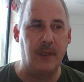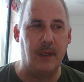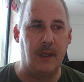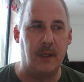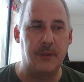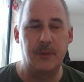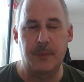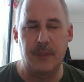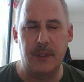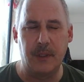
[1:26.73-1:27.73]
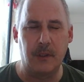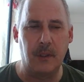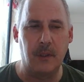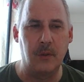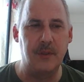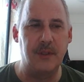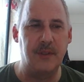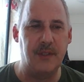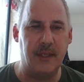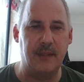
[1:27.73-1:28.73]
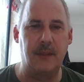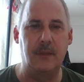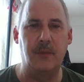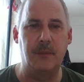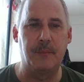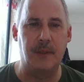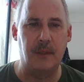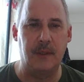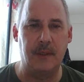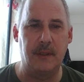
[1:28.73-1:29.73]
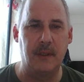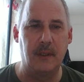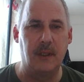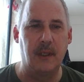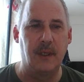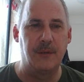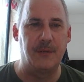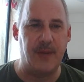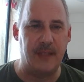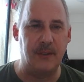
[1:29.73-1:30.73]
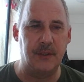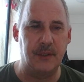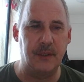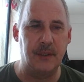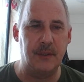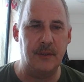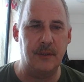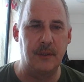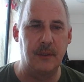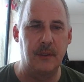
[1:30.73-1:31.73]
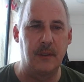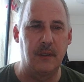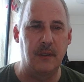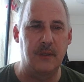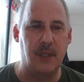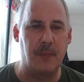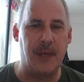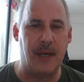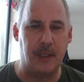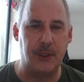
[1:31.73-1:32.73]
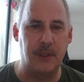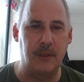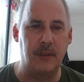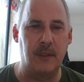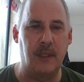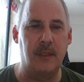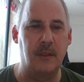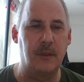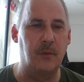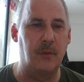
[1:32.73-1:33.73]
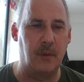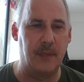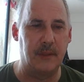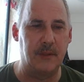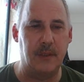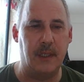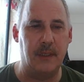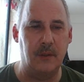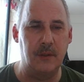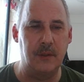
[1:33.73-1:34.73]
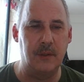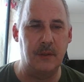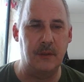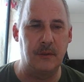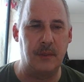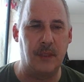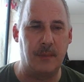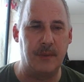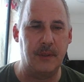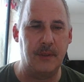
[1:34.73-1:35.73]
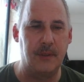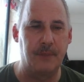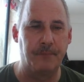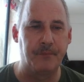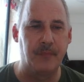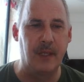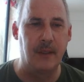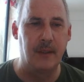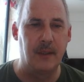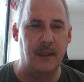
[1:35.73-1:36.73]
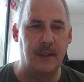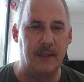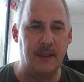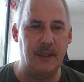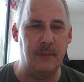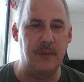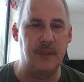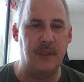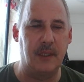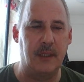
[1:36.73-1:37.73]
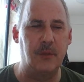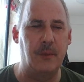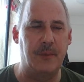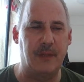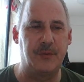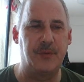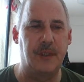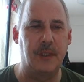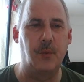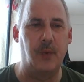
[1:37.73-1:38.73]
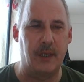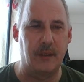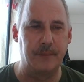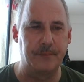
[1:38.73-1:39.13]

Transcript: superheroes, death and rebirth, fantasies, some action, and a little romance. And those are topics and themes that I knew about fairly well.